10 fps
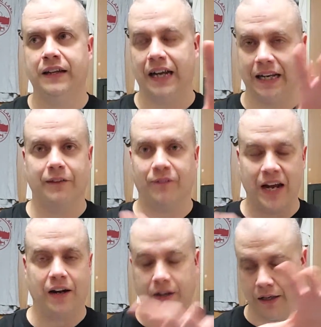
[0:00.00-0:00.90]
and they
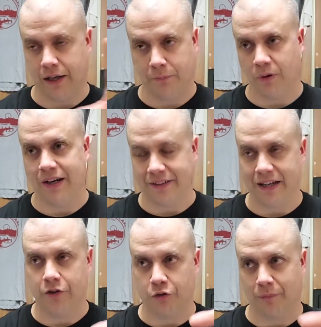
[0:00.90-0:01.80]
fact and they bring
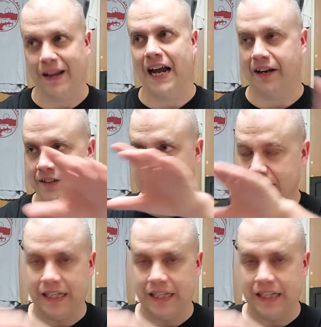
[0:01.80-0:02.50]
things from that